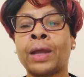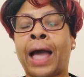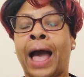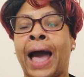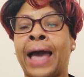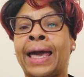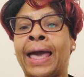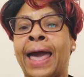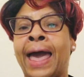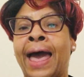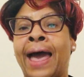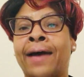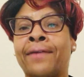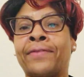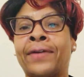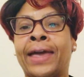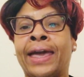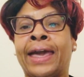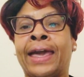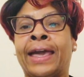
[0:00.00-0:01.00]
I have
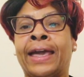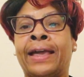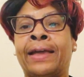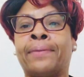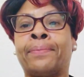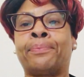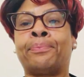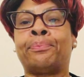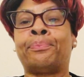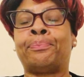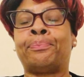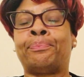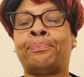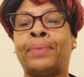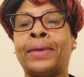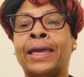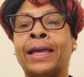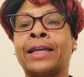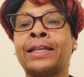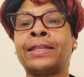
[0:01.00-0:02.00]
a
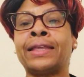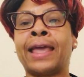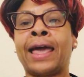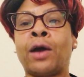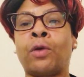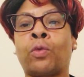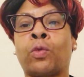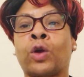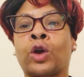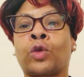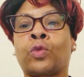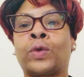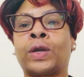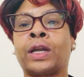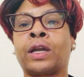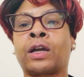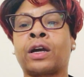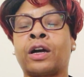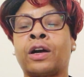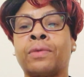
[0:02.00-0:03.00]
big network when
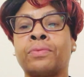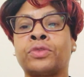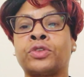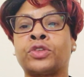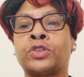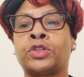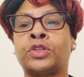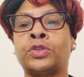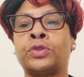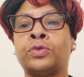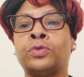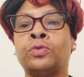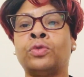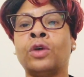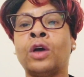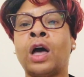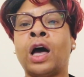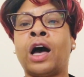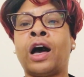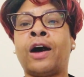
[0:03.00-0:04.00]
it comes to
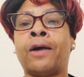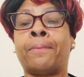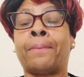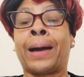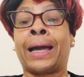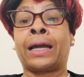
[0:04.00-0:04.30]
my